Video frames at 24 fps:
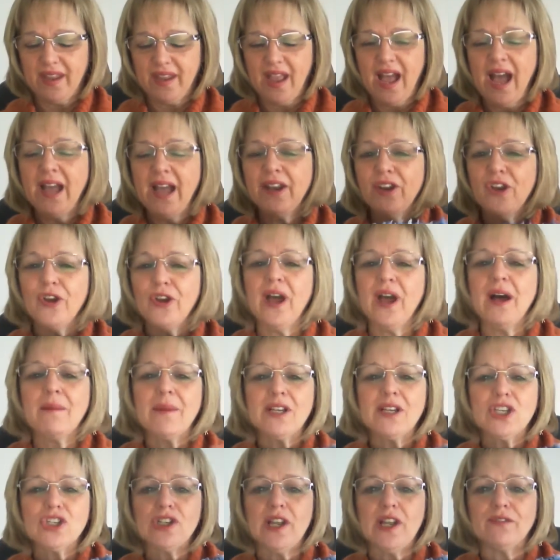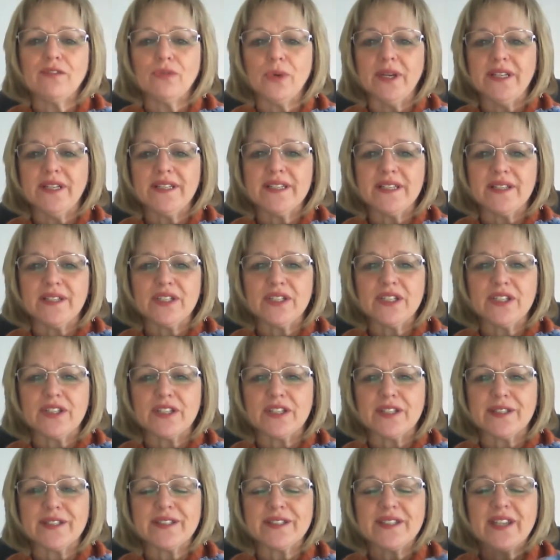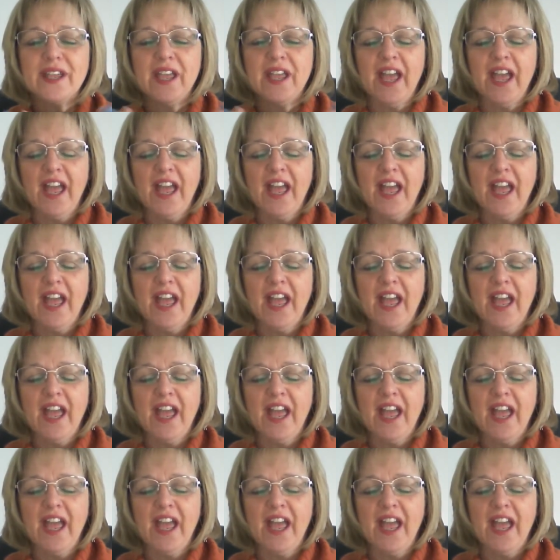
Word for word: I know how much love went into this.